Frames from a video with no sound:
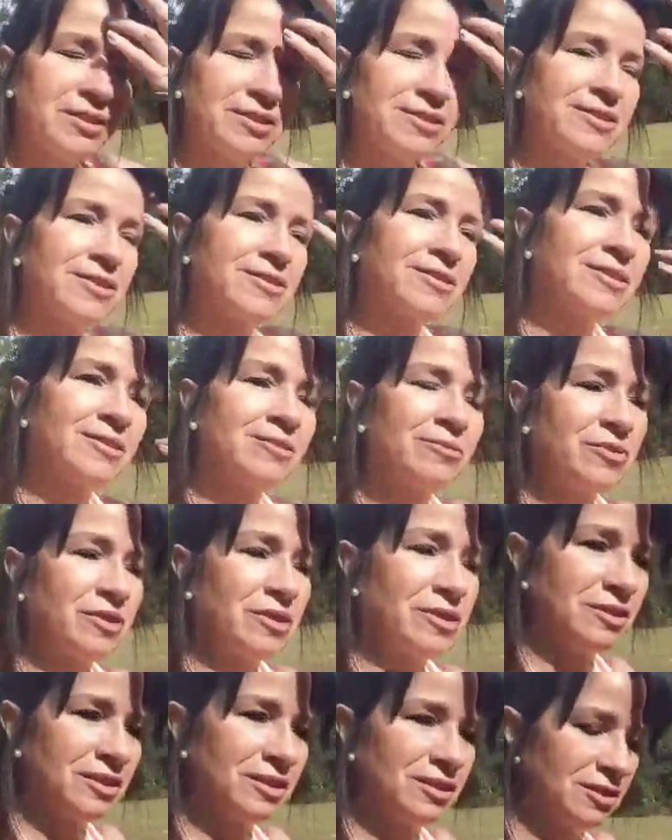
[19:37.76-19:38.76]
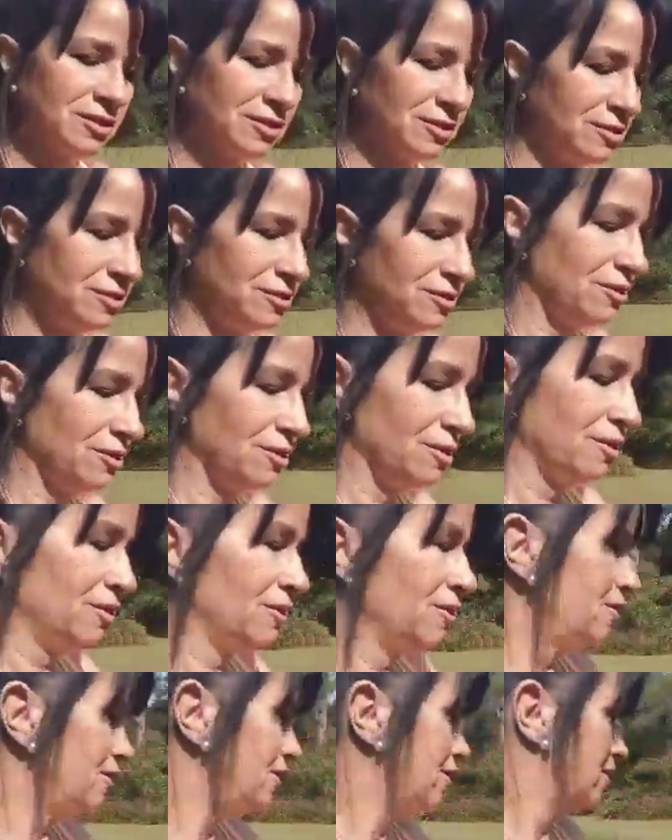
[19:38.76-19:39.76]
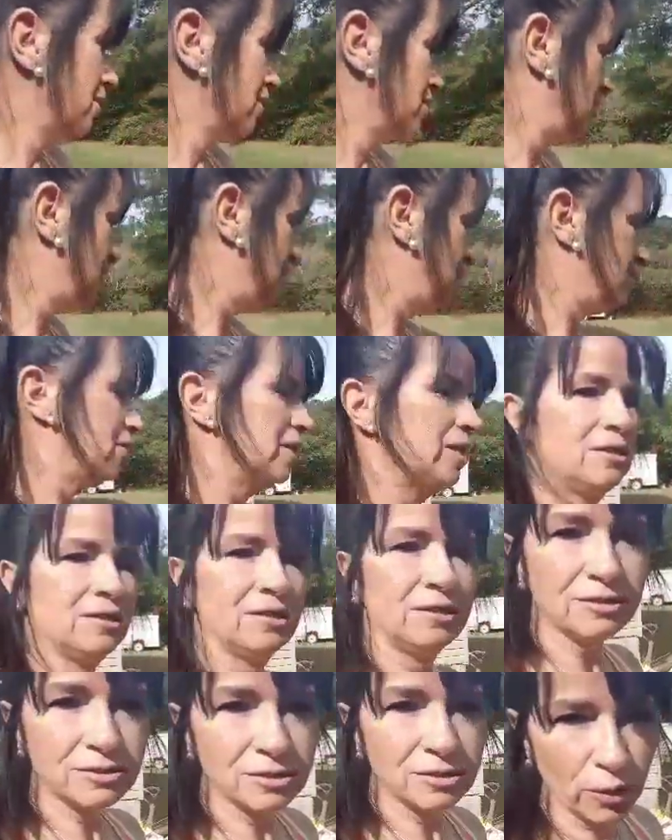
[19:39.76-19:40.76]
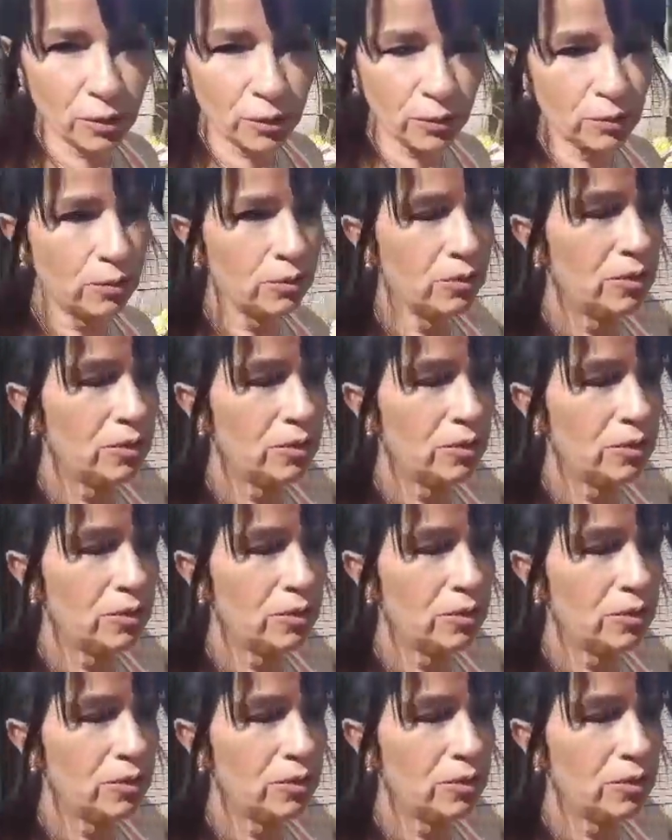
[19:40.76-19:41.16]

this is something that I made, so,